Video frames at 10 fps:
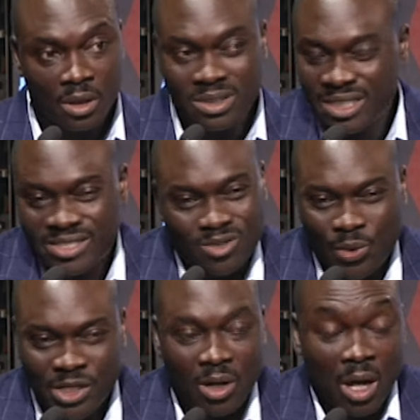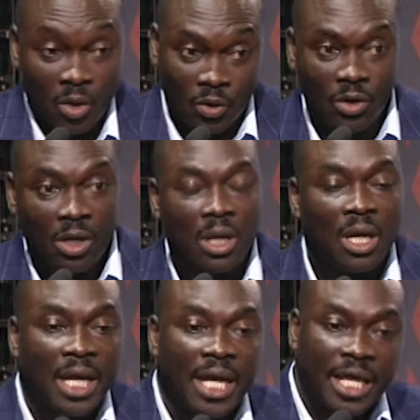This, we, look,
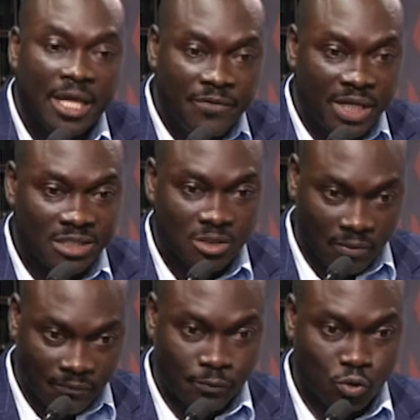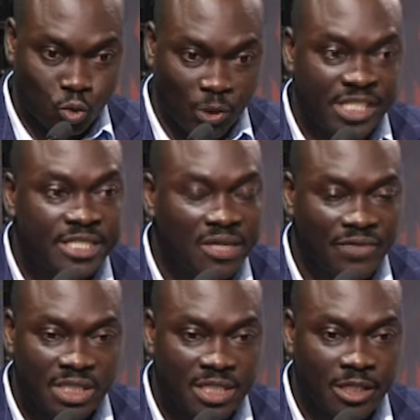even as of
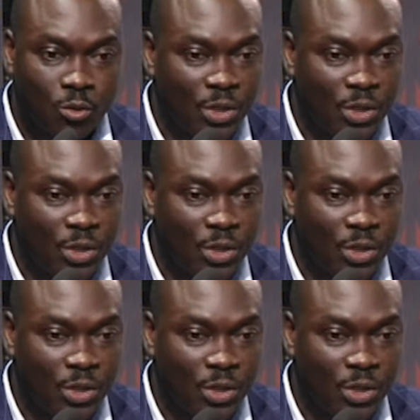2017,